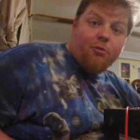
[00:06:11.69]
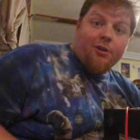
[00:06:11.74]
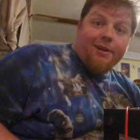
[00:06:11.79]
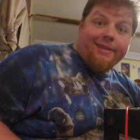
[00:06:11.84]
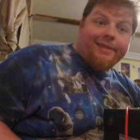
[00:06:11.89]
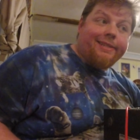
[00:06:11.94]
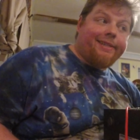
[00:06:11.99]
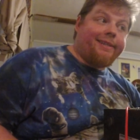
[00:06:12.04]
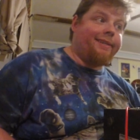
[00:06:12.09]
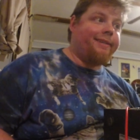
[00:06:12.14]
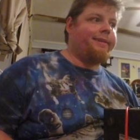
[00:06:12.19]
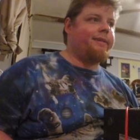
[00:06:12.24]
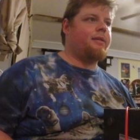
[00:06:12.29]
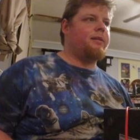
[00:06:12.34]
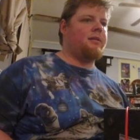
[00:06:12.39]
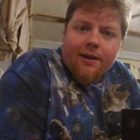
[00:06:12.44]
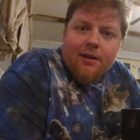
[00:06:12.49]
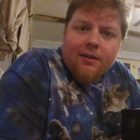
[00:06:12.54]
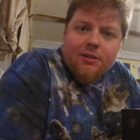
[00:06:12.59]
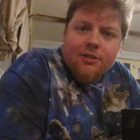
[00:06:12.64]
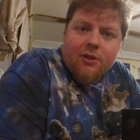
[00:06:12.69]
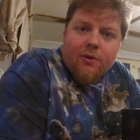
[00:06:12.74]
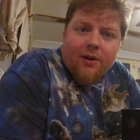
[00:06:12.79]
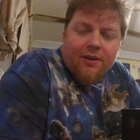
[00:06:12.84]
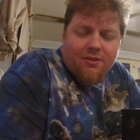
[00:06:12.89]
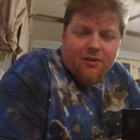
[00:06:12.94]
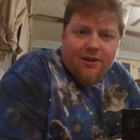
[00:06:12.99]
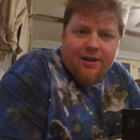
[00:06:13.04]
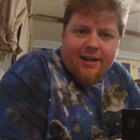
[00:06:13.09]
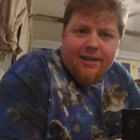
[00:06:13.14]
brisk. So I
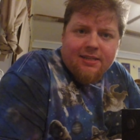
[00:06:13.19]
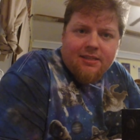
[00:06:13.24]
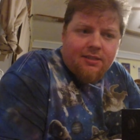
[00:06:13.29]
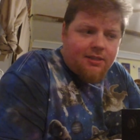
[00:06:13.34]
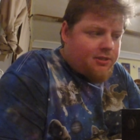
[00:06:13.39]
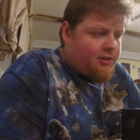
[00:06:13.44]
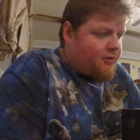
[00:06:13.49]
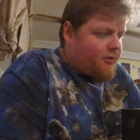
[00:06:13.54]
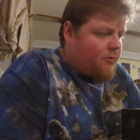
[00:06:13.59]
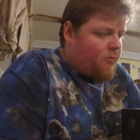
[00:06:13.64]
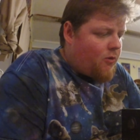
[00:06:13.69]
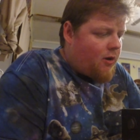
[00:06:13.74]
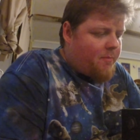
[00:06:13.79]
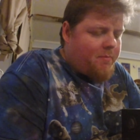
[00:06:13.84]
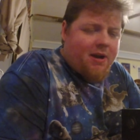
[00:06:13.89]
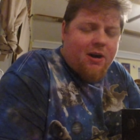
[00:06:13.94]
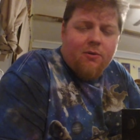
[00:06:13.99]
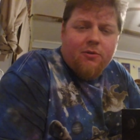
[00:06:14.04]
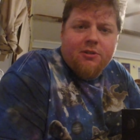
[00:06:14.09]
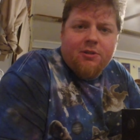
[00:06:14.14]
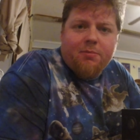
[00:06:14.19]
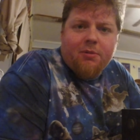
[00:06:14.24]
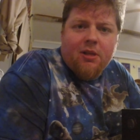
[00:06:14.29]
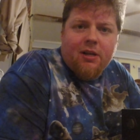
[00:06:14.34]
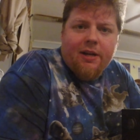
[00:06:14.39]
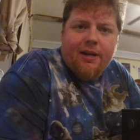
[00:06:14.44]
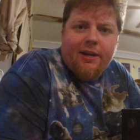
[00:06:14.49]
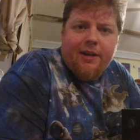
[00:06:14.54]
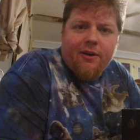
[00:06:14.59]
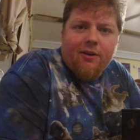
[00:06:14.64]
thought I had a 600 watt power
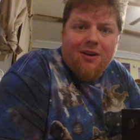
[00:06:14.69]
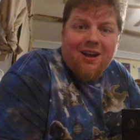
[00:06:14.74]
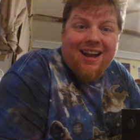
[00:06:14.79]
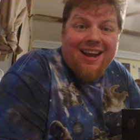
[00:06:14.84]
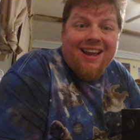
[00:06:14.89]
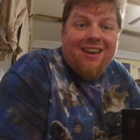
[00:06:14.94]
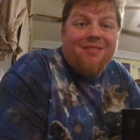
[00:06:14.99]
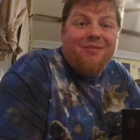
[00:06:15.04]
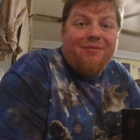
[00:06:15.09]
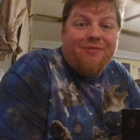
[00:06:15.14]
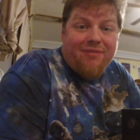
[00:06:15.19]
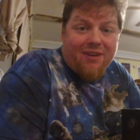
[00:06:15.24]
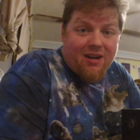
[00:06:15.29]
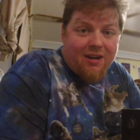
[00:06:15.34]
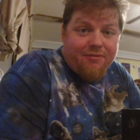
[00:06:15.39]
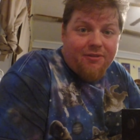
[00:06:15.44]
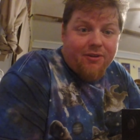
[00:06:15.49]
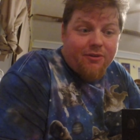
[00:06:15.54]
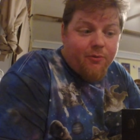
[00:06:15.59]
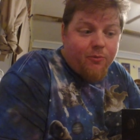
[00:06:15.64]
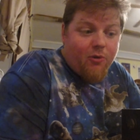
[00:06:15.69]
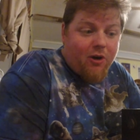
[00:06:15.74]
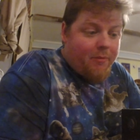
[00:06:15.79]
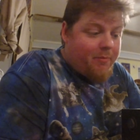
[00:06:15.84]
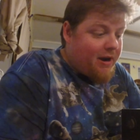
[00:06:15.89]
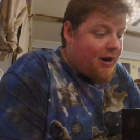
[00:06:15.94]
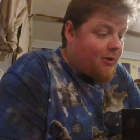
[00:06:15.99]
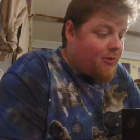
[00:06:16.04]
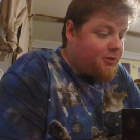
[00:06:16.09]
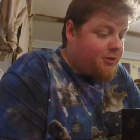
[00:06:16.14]
supply in here. I had a 500 watt
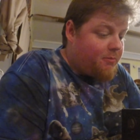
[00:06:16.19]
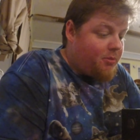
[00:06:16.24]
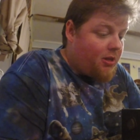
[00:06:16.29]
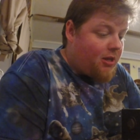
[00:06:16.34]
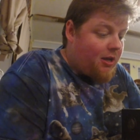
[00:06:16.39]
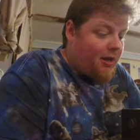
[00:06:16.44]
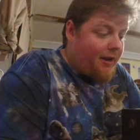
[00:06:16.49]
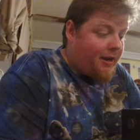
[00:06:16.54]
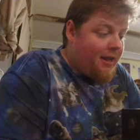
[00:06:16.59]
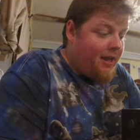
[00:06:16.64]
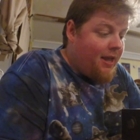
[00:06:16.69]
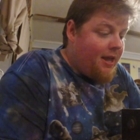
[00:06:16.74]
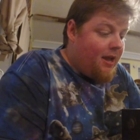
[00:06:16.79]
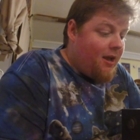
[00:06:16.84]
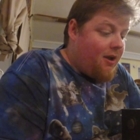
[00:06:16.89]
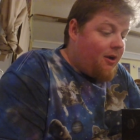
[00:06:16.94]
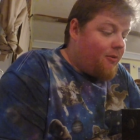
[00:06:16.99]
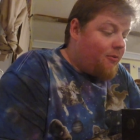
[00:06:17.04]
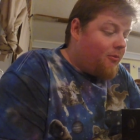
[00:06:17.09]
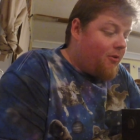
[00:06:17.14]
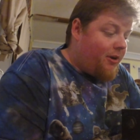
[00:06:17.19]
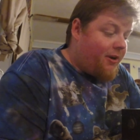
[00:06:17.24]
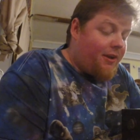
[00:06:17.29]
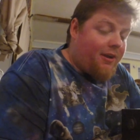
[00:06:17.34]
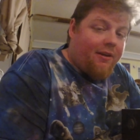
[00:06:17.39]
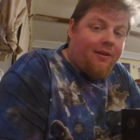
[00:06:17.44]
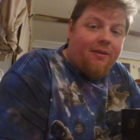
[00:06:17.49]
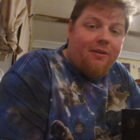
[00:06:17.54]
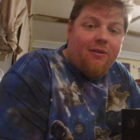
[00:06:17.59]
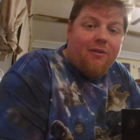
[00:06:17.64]
power supply
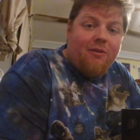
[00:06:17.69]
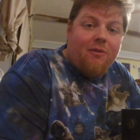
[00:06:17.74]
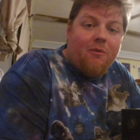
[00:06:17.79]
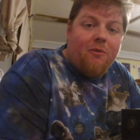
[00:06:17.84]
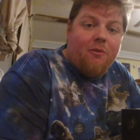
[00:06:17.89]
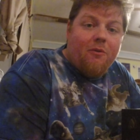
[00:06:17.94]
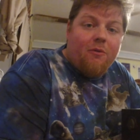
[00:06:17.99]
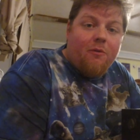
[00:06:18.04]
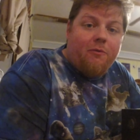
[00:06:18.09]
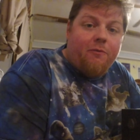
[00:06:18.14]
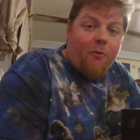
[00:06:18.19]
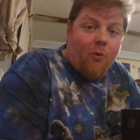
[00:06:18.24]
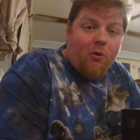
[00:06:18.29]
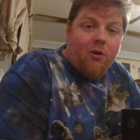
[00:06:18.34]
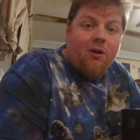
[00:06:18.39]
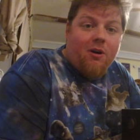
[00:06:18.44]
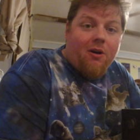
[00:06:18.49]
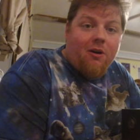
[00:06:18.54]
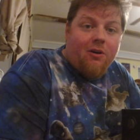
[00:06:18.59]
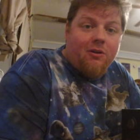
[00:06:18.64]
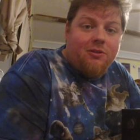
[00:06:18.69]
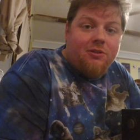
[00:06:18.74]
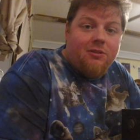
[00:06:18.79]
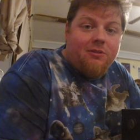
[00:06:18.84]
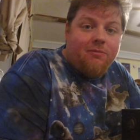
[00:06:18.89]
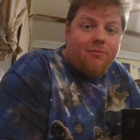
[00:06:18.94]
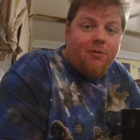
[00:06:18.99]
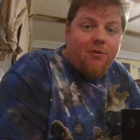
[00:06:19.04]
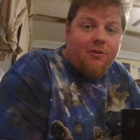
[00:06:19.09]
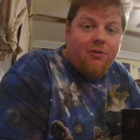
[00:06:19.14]
running 4
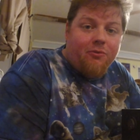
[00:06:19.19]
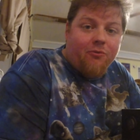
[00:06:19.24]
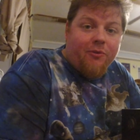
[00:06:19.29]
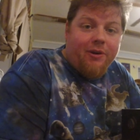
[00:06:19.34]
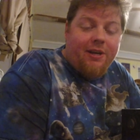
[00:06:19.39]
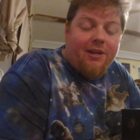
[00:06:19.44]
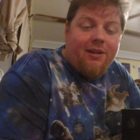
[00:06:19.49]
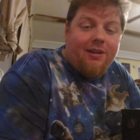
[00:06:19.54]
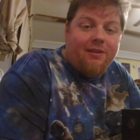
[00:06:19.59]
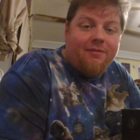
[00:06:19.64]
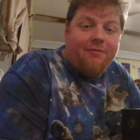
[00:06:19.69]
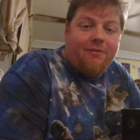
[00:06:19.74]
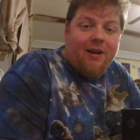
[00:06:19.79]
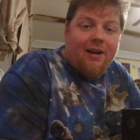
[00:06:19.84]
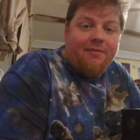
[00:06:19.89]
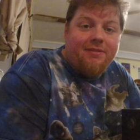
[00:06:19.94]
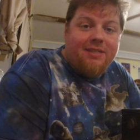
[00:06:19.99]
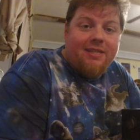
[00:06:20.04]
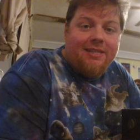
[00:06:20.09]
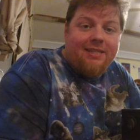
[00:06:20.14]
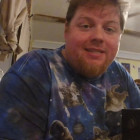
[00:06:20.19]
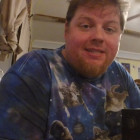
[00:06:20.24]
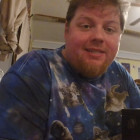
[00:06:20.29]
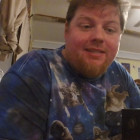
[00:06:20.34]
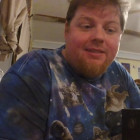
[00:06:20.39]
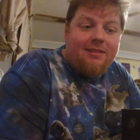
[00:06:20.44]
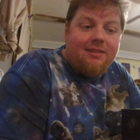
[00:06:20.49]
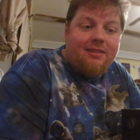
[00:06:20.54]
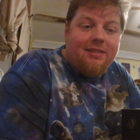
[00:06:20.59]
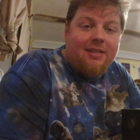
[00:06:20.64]
cards, 3
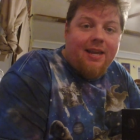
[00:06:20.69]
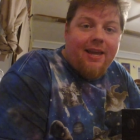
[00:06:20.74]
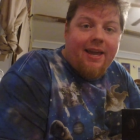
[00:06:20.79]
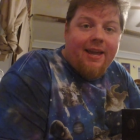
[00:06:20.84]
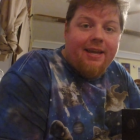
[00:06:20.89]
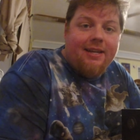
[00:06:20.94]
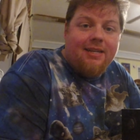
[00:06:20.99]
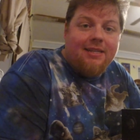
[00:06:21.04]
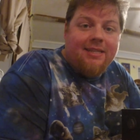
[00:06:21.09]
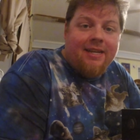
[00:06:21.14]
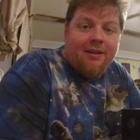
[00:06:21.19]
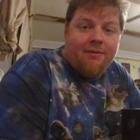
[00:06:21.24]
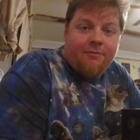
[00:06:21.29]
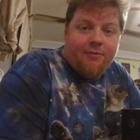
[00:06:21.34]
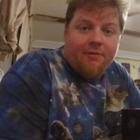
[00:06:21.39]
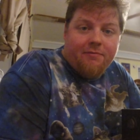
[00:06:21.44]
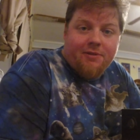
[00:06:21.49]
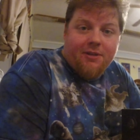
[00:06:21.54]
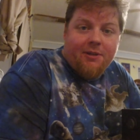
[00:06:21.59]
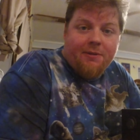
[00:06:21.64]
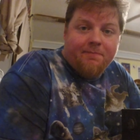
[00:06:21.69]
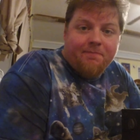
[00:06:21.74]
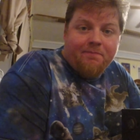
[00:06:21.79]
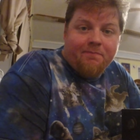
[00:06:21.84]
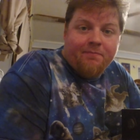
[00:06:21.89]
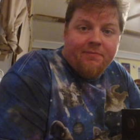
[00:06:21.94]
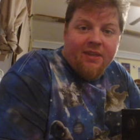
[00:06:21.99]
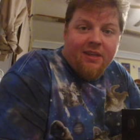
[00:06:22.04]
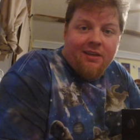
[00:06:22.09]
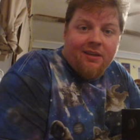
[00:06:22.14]
560s and a 1050.
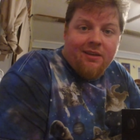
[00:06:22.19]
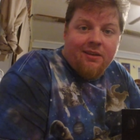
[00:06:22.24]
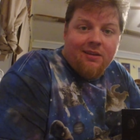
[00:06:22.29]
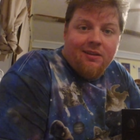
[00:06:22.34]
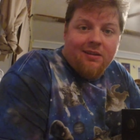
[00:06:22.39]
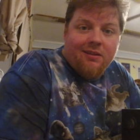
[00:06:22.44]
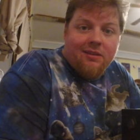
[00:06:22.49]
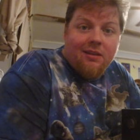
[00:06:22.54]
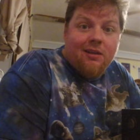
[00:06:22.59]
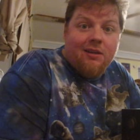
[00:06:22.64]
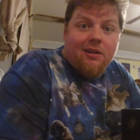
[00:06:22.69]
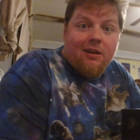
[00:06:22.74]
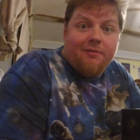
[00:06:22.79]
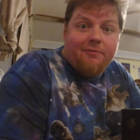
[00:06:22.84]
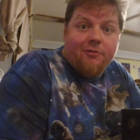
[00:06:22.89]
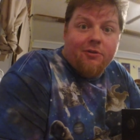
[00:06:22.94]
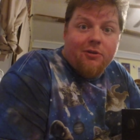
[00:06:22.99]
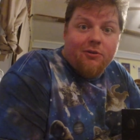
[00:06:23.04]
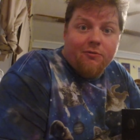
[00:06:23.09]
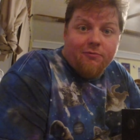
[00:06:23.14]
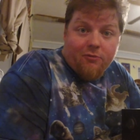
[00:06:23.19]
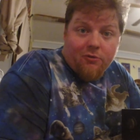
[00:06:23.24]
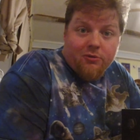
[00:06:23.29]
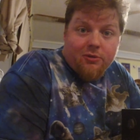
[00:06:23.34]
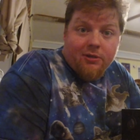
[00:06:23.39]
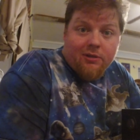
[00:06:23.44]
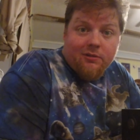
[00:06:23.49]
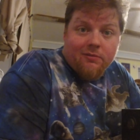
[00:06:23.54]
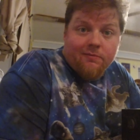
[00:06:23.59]
Thank God for undervolting.